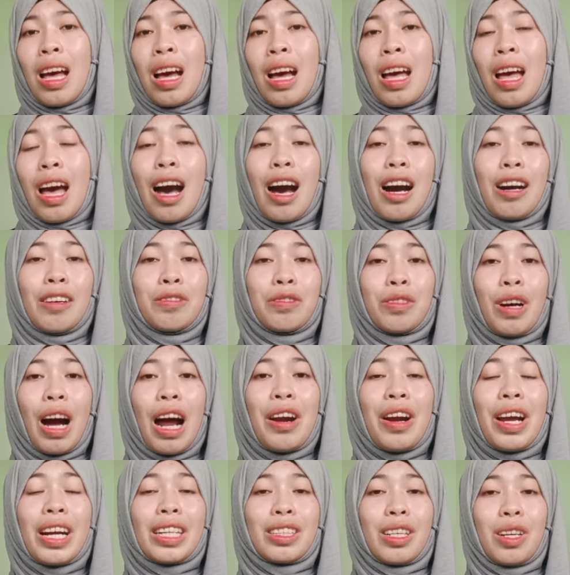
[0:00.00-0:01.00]
have
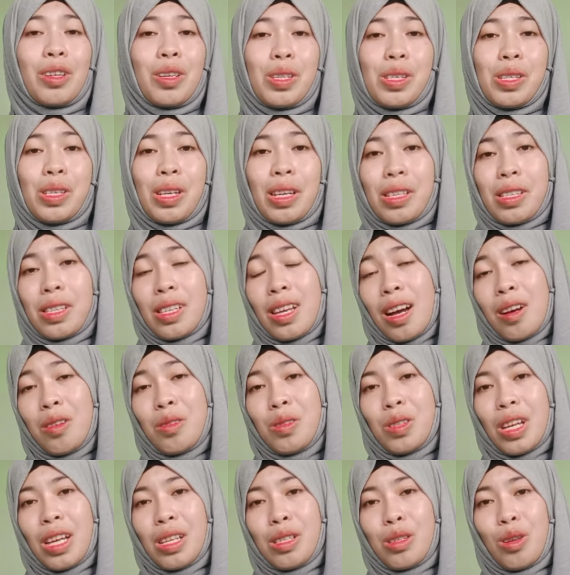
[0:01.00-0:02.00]
characteristic
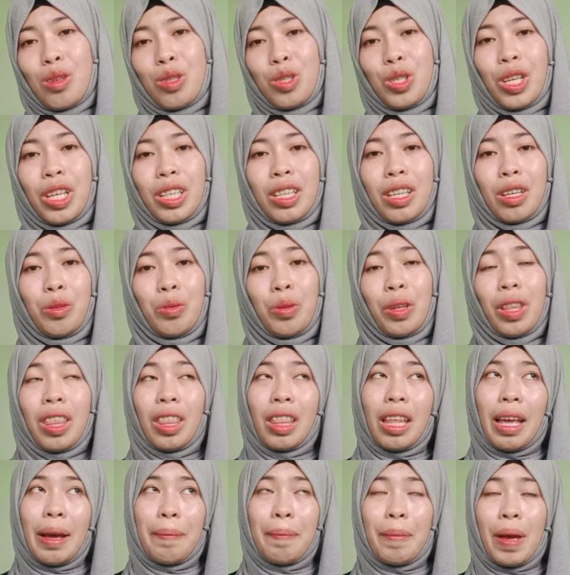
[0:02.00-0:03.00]
sounds associated with
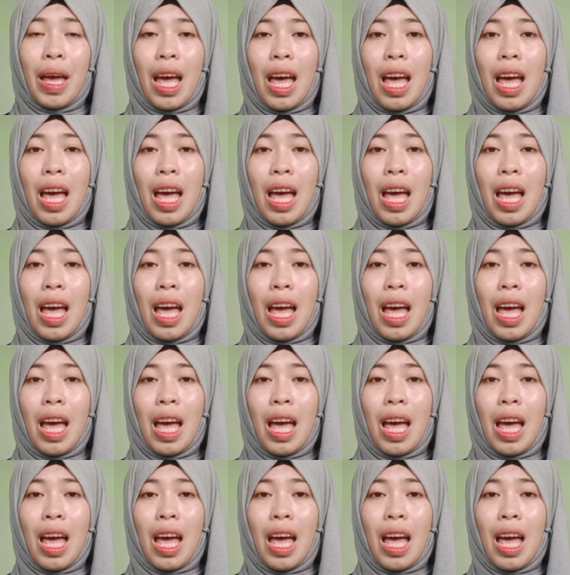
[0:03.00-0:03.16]
them,